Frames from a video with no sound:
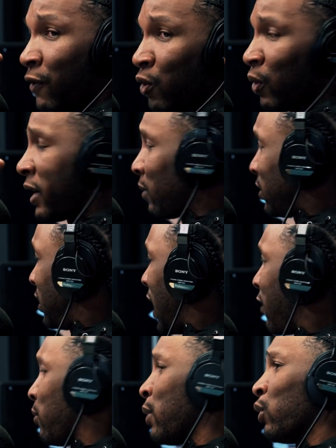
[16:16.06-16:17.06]
every week. I'm
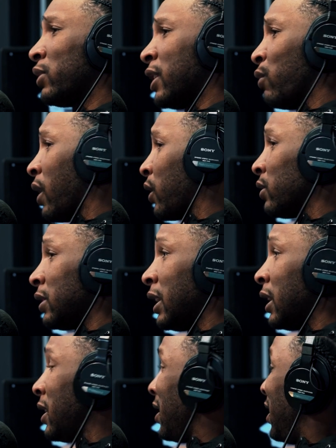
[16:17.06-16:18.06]
having people send records
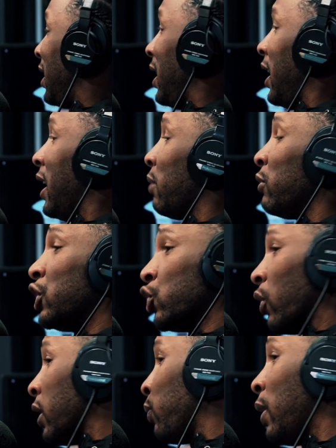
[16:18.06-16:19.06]
in, and
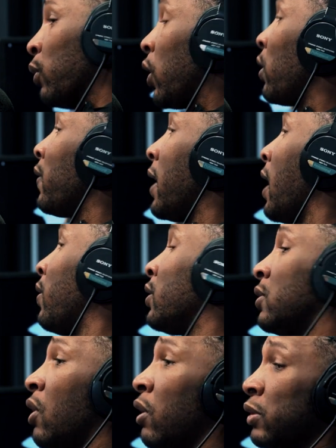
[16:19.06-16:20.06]
majority of people don't even have their
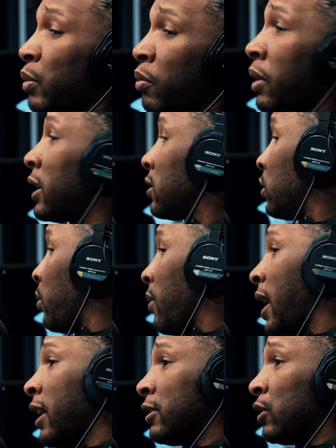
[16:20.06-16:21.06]
songs mixed or
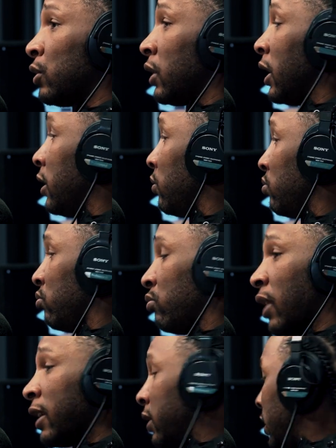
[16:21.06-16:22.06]
mastered, mm-hmm. and
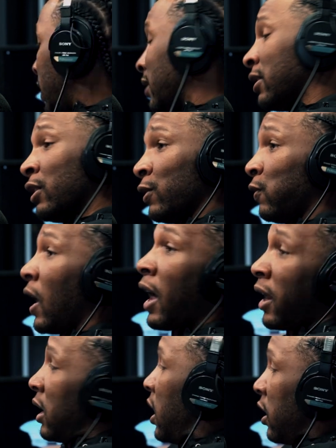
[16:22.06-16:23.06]
mm-hmm. they think that shit is
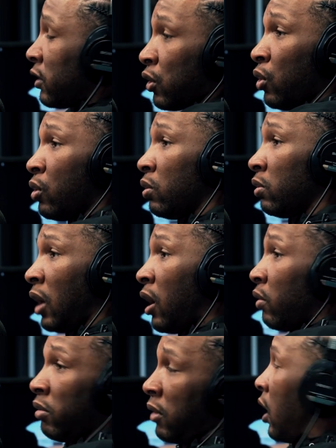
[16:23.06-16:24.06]
flat. Hey, yeah, that's cool. I don't,